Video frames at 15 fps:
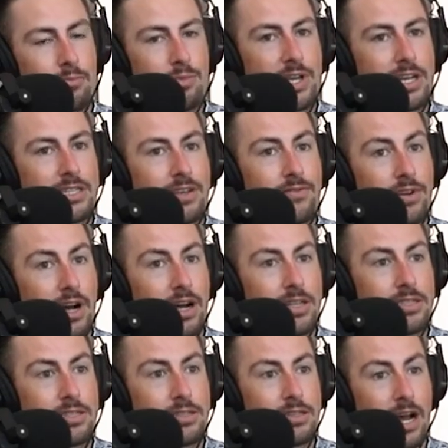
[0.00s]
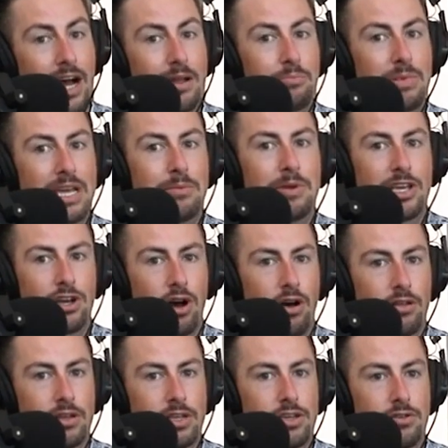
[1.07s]
Because if God's God may be
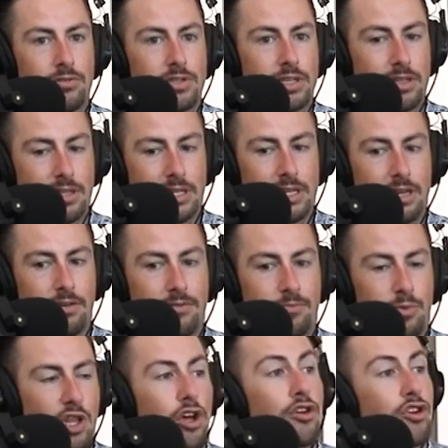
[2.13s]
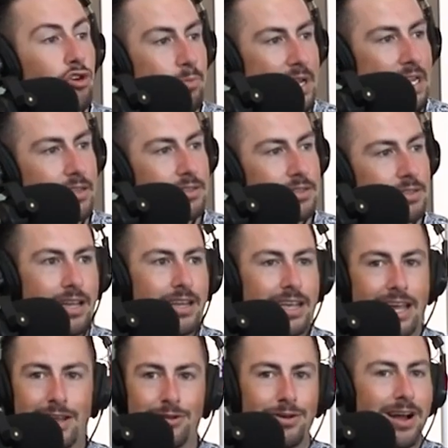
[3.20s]
calling you to live below your means, and
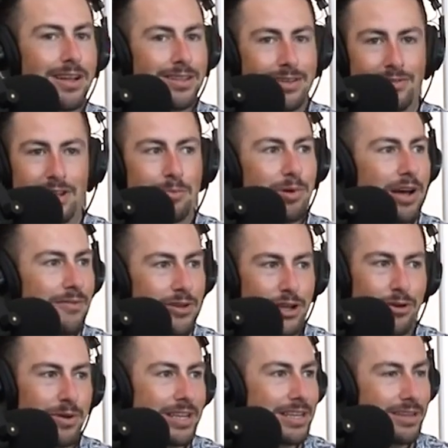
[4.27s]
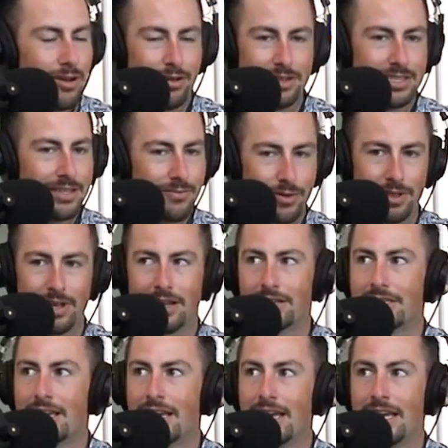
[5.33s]
again, you're not living above and going to all these different
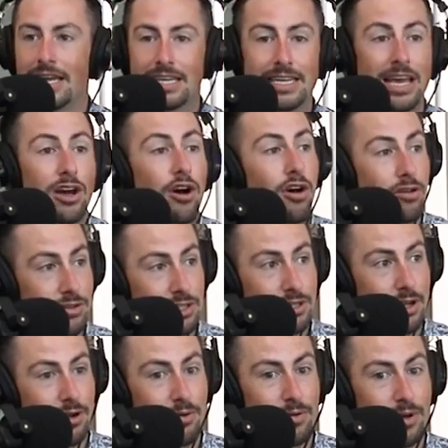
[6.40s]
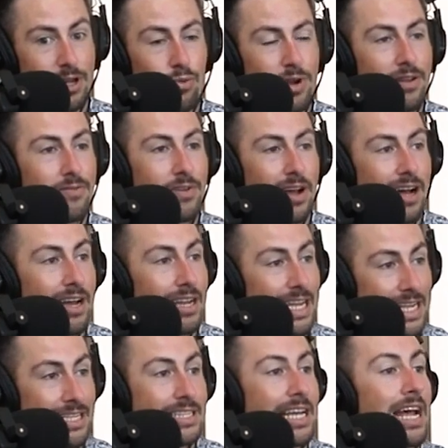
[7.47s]
things. Yet also, what if God
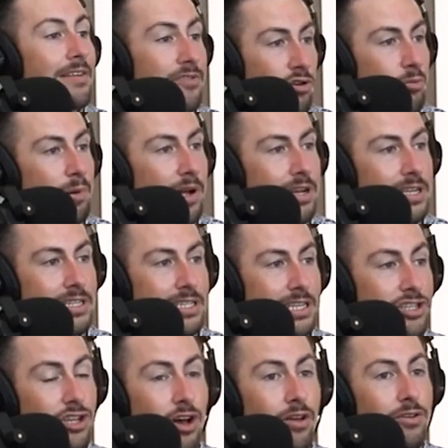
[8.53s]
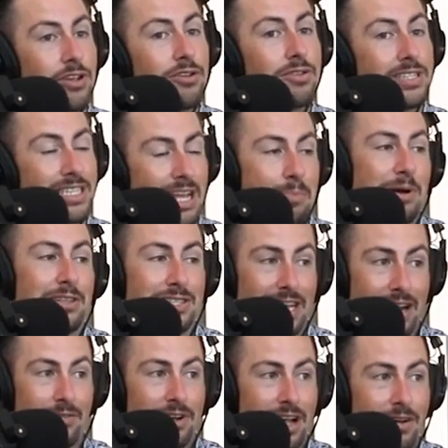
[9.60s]
inside of your abundance is calling you to step
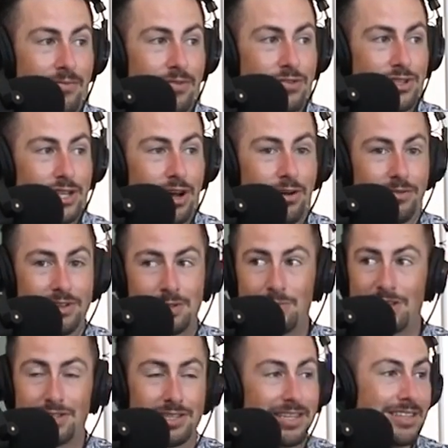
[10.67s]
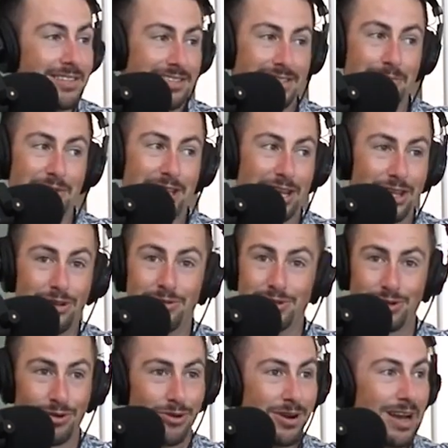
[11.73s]
outside of a comfort zone, especially someone like you
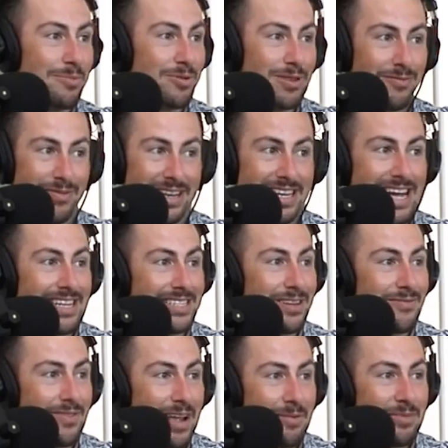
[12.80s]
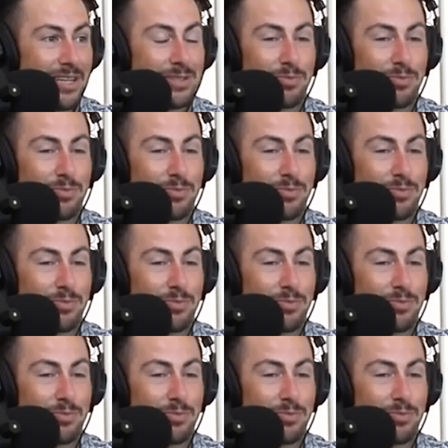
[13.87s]
who's grown up with a fantastic family?